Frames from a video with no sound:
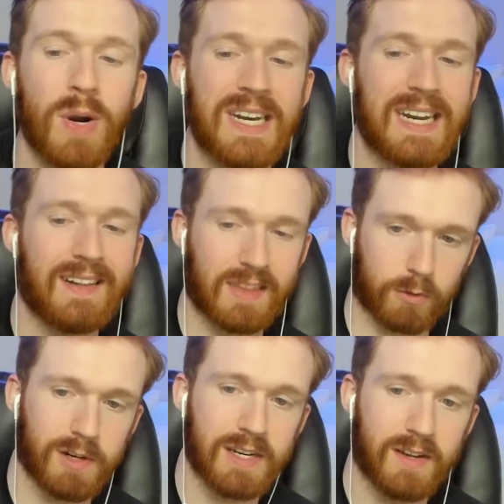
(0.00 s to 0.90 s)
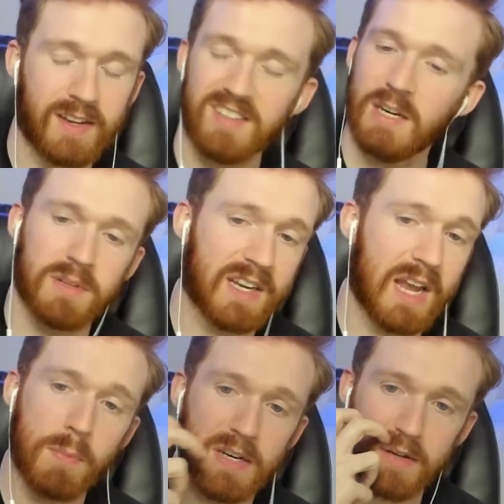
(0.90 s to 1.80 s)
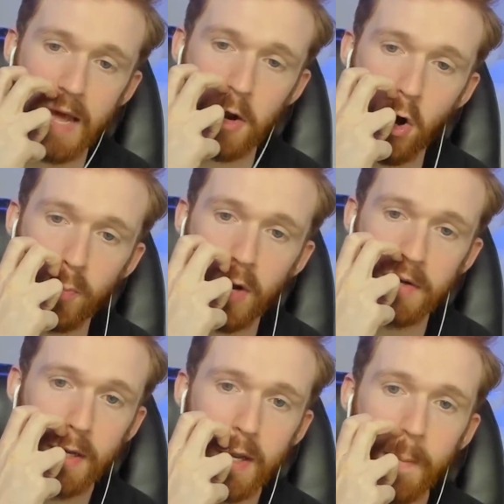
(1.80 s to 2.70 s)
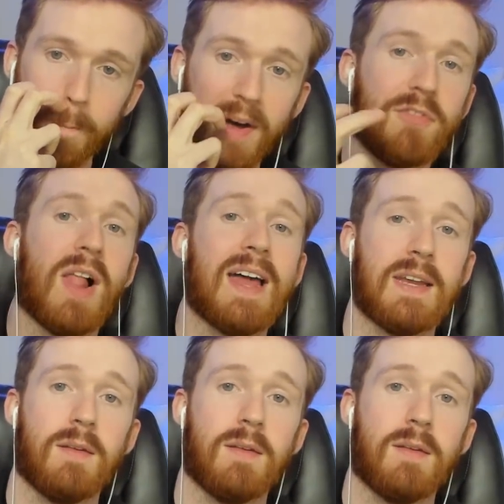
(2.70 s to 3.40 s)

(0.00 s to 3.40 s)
We need 3. Seems like everybody's got a home run, but Vladdy.